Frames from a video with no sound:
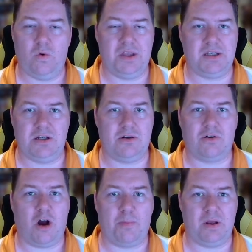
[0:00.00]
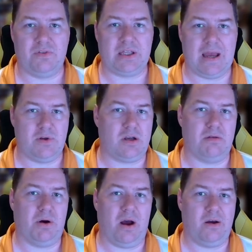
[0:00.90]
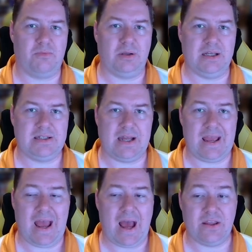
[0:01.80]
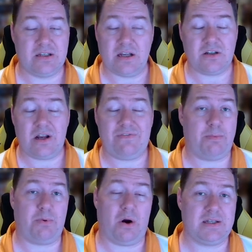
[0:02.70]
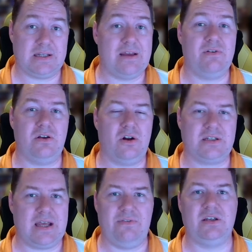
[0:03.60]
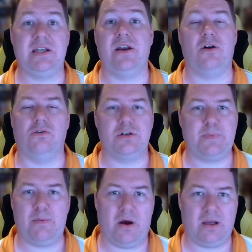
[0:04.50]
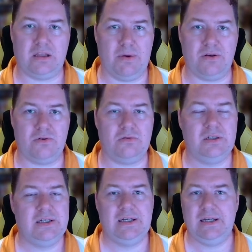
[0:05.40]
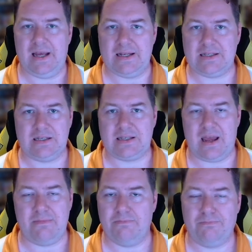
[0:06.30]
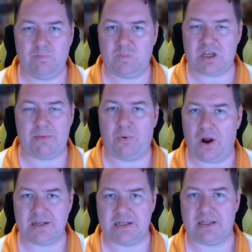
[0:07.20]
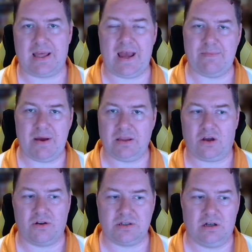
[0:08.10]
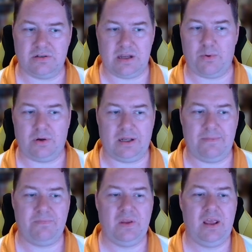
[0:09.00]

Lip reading: with a digital copy of the game you can buy on release day. And it's not even a price saving. You're not saving $10 by buying the bundle. It's the same price as the game and the console separately.